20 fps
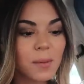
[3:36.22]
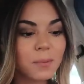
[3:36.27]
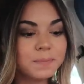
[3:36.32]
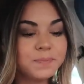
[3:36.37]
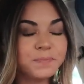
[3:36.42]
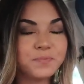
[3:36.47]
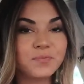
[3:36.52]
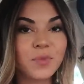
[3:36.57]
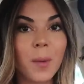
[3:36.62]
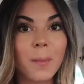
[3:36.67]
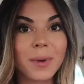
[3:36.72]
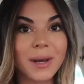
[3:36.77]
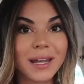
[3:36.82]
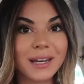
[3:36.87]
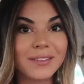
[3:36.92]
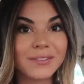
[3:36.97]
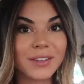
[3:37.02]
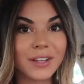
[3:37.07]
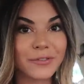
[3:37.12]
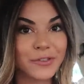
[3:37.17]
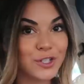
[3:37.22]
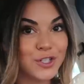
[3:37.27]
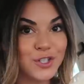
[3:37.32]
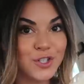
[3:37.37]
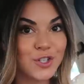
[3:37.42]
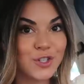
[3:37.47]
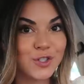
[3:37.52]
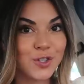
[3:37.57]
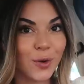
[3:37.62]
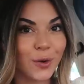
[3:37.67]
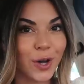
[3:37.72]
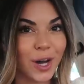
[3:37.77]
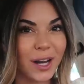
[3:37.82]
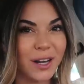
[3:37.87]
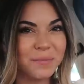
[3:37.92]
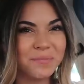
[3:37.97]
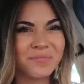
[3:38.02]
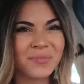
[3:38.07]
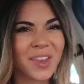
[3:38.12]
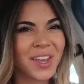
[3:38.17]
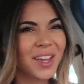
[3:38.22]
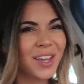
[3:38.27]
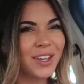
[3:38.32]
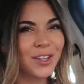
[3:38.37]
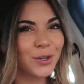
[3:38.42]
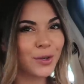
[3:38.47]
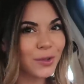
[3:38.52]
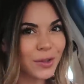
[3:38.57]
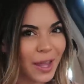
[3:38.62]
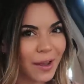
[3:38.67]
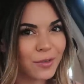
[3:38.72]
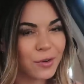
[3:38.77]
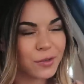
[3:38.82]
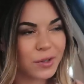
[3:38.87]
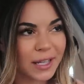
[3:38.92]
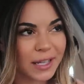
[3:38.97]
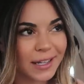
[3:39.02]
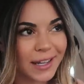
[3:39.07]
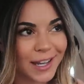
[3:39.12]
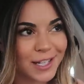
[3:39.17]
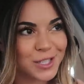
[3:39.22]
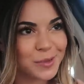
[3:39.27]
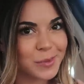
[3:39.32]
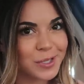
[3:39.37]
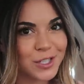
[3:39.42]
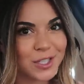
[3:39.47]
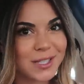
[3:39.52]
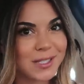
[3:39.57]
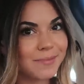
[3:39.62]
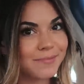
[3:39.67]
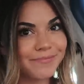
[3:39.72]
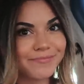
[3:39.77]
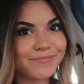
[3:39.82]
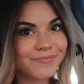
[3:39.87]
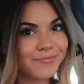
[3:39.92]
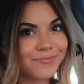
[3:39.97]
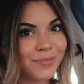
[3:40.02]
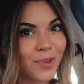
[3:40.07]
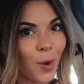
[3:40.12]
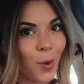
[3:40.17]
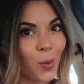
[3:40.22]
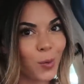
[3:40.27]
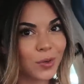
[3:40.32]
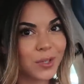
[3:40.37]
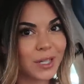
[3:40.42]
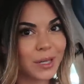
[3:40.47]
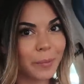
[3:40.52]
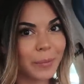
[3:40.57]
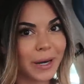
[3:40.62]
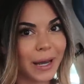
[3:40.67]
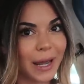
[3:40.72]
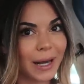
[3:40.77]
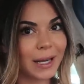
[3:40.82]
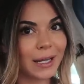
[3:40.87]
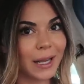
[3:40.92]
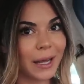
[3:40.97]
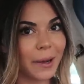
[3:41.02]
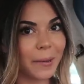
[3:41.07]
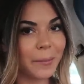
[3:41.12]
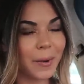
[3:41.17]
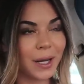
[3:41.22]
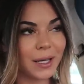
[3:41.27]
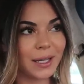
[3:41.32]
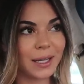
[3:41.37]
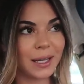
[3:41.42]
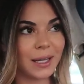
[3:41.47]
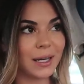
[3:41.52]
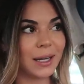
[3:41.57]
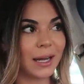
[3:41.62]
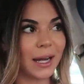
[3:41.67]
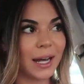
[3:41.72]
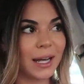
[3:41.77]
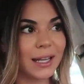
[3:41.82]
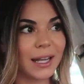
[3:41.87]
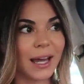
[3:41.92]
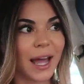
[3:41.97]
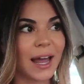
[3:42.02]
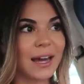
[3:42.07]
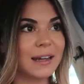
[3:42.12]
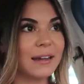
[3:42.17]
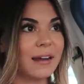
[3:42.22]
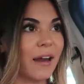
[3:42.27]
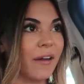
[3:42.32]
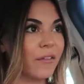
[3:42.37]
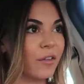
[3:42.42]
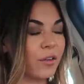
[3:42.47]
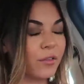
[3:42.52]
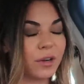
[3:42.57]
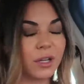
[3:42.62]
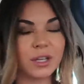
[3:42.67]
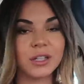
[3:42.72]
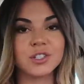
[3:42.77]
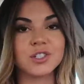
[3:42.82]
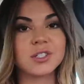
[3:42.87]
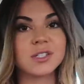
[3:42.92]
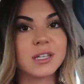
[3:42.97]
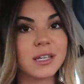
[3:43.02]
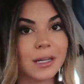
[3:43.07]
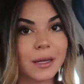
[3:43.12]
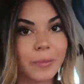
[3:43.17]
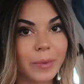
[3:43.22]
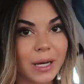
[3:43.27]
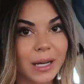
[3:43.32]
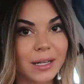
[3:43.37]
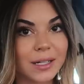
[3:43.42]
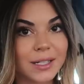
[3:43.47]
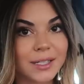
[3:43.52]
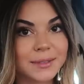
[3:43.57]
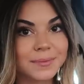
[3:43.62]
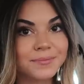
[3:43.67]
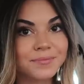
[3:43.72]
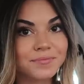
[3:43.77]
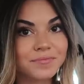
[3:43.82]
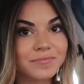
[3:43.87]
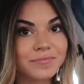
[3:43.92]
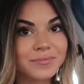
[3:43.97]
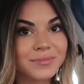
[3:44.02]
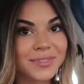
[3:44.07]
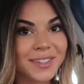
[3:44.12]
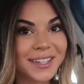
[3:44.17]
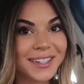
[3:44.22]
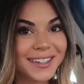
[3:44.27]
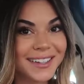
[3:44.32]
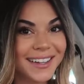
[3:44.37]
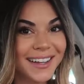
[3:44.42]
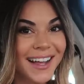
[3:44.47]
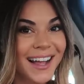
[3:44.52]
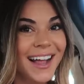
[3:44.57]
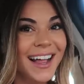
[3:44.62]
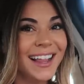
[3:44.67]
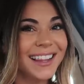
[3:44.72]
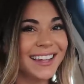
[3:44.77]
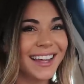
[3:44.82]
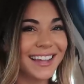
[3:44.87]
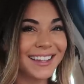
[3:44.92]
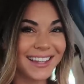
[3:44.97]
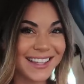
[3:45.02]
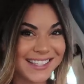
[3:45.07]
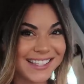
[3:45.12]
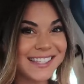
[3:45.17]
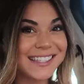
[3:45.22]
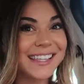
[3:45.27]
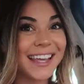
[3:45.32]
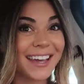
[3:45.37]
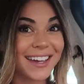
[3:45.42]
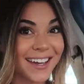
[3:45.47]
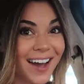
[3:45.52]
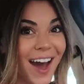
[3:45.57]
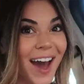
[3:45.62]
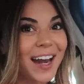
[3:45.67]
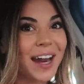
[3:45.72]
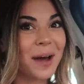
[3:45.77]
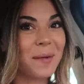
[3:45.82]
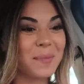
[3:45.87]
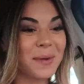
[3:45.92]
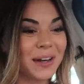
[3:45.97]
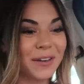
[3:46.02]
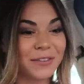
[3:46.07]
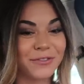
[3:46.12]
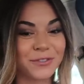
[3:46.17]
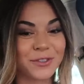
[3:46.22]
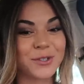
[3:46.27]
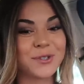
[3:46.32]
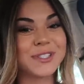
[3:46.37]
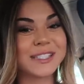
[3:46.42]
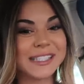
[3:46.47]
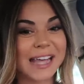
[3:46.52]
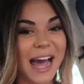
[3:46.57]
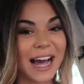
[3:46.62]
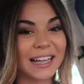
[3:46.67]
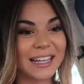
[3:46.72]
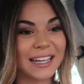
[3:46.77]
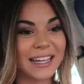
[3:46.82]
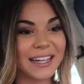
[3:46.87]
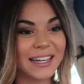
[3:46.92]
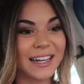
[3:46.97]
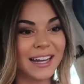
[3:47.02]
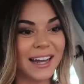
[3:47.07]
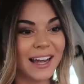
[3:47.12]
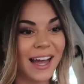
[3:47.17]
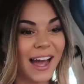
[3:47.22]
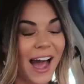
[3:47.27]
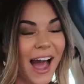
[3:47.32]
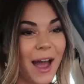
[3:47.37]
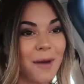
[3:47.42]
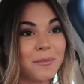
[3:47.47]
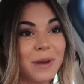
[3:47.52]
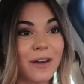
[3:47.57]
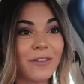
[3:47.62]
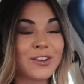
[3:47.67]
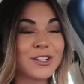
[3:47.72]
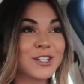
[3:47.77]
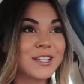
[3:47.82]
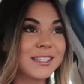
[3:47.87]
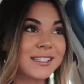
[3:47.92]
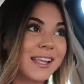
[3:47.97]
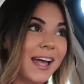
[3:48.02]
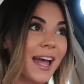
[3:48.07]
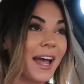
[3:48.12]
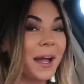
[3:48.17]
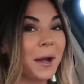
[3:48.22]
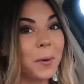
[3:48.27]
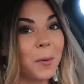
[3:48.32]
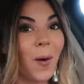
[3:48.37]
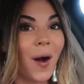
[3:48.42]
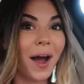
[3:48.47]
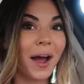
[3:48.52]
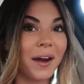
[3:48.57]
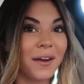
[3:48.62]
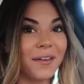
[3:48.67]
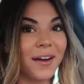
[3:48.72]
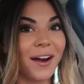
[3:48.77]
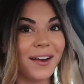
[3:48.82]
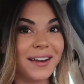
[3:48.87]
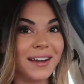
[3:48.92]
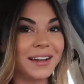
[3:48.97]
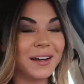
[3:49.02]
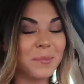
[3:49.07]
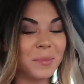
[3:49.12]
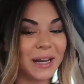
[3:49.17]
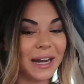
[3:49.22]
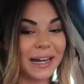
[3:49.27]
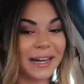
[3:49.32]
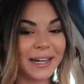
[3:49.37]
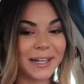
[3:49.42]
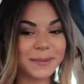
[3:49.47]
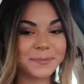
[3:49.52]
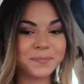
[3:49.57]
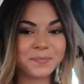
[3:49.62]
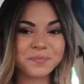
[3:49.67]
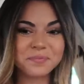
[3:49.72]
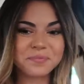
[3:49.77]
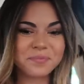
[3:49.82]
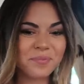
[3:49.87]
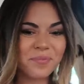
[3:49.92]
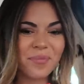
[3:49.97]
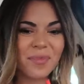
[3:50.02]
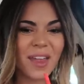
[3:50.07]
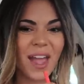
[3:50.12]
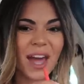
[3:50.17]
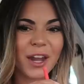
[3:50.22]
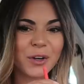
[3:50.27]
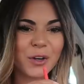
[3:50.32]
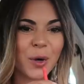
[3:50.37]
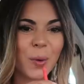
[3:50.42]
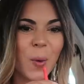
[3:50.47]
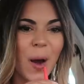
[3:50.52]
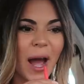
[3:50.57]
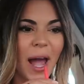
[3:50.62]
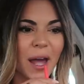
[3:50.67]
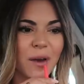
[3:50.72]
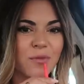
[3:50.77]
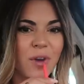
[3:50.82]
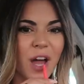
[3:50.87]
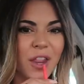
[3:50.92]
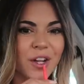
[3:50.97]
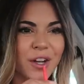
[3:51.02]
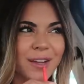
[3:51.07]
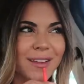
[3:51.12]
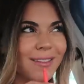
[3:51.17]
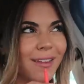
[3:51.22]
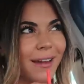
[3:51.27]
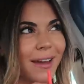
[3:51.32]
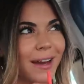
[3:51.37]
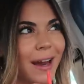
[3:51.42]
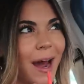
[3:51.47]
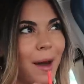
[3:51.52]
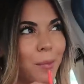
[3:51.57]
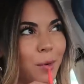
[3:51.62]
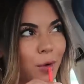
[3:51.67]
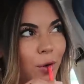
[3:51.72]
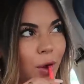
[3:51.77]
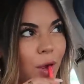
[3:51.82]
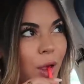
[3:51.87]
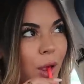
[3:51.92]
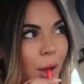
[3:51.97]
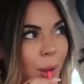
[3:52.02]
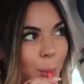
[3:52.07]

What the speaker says: Banana flavor is just so good. You'll never really catch me just holding a banana like a monkey eating it. Like, I never really just eat a banana. Like, unless it's like cut up in a fruit salad, I'm never just like walking around eating a banana. I don't know why. I'd rather eat like an apple